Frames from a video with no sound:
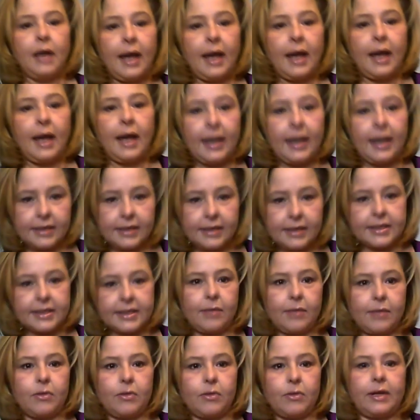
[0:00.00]
Hi, it's
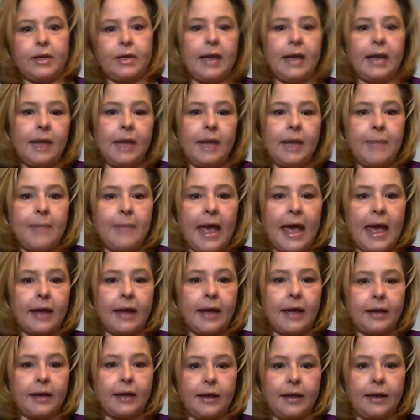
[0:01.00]
Kimberly. I'm back.
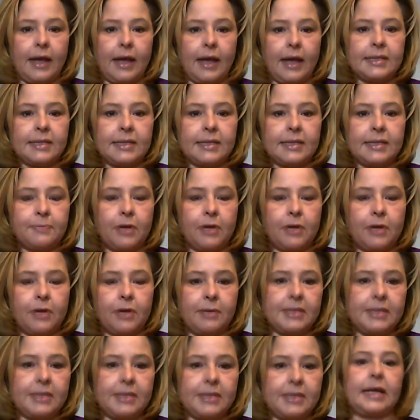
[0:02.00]
As
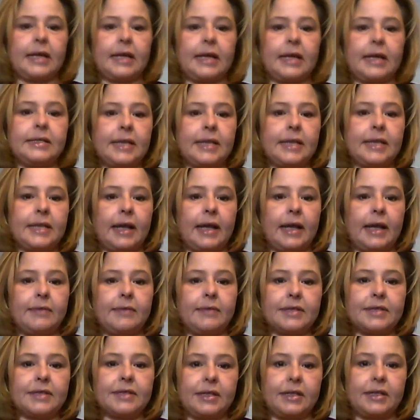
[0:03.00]
promised, I said I
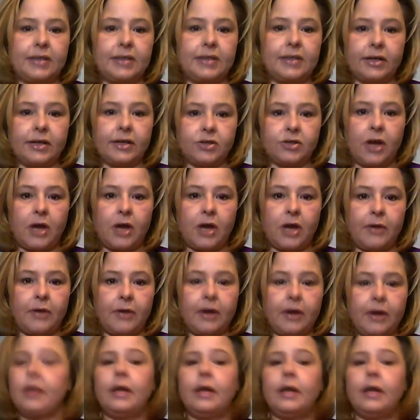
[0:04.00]
was going to take a
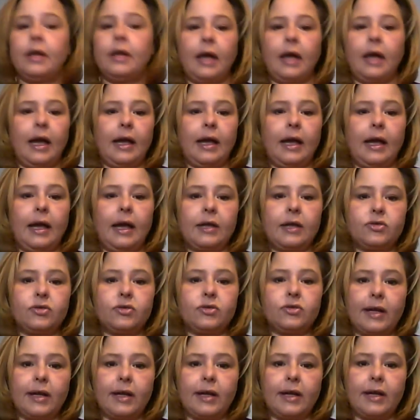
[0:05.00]
shower, uh,
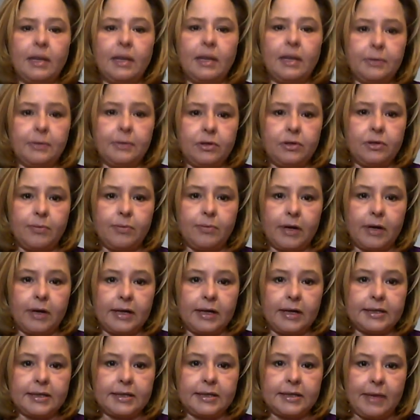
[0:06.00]
try a couple new
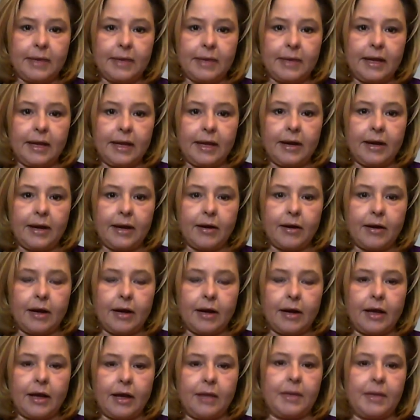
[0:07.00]
products in my hair.
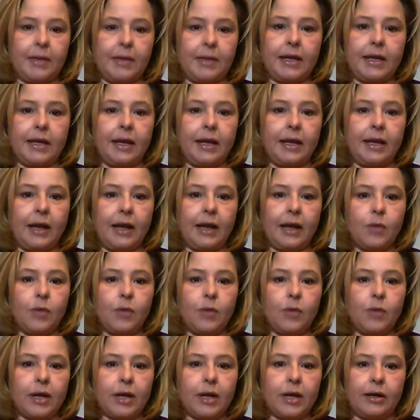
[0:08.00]
Um, again, I'm
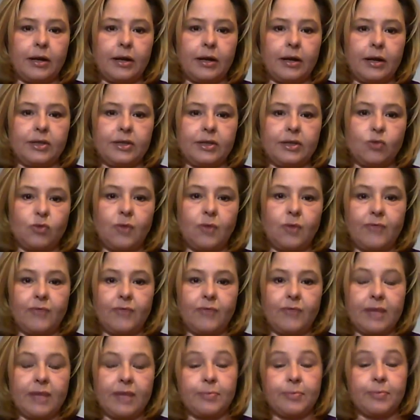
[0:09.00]
working on a
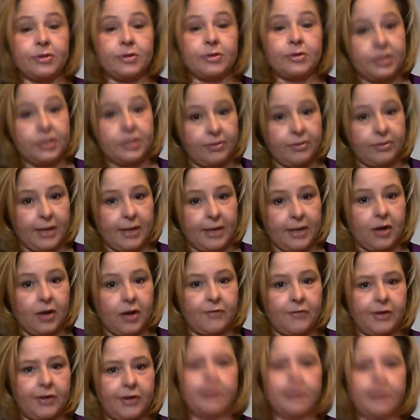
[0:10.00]
12-week personal
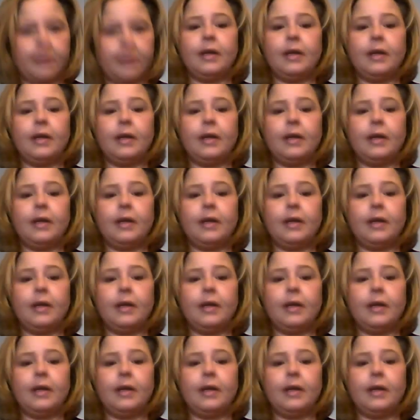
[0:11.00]
makeover.